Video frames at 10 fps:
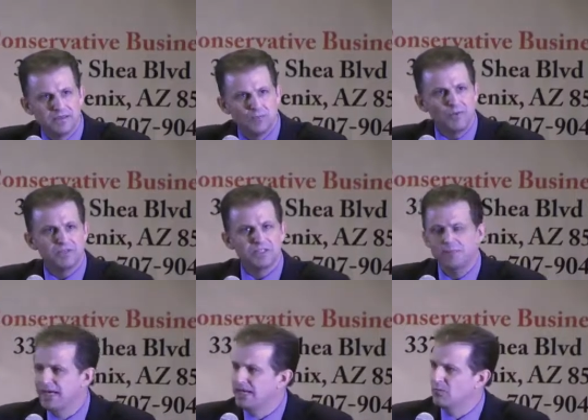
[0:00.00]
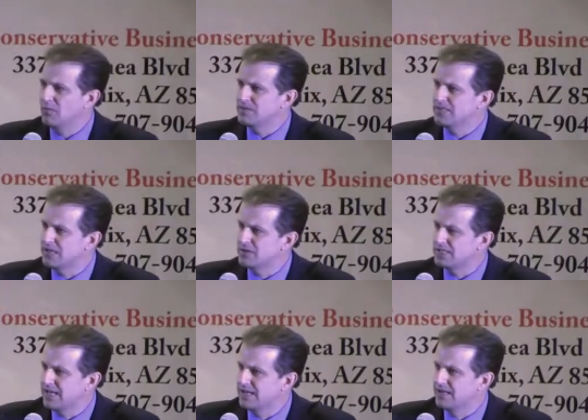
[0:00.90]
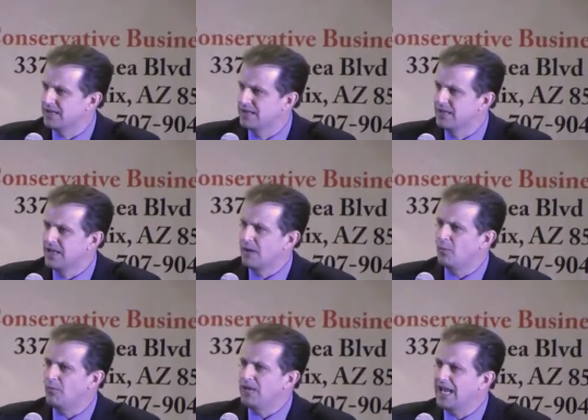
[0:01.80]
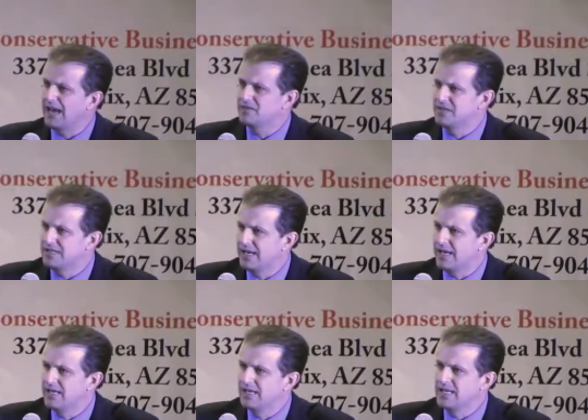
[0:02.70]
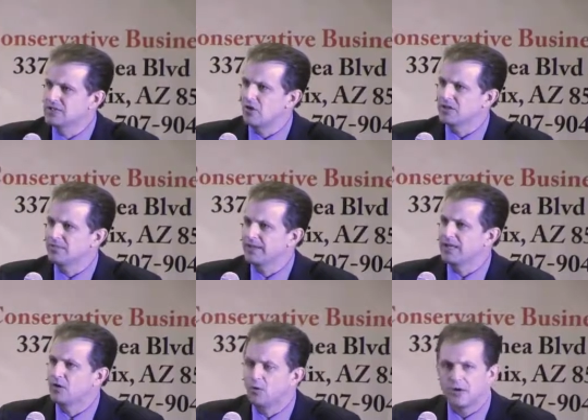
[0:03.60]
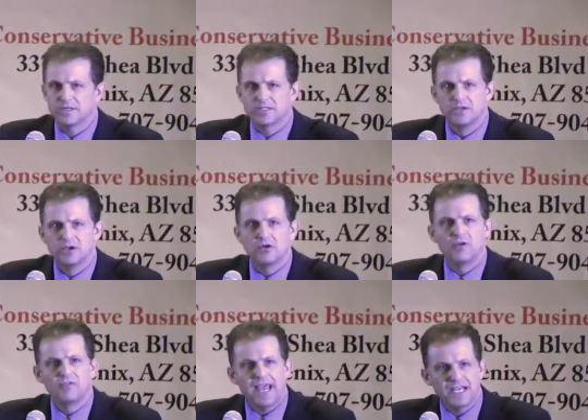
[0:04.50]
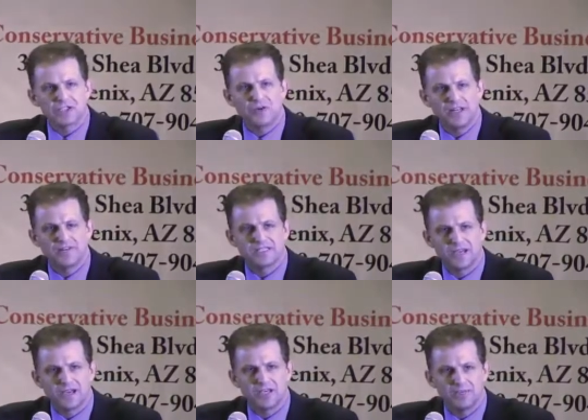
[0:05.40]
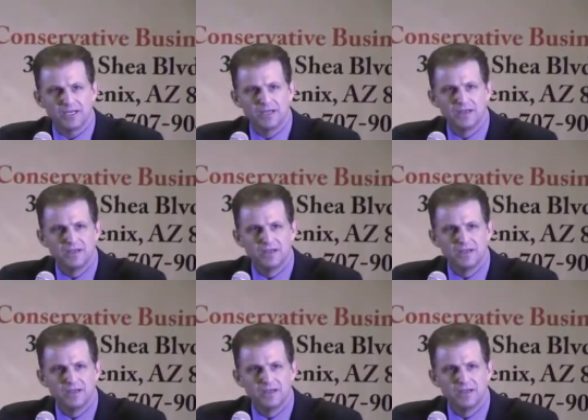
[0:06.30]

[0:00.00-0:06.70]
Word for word: What was the meaning? What was the understanding? And what we have today is ultimately courts who have castrated this document.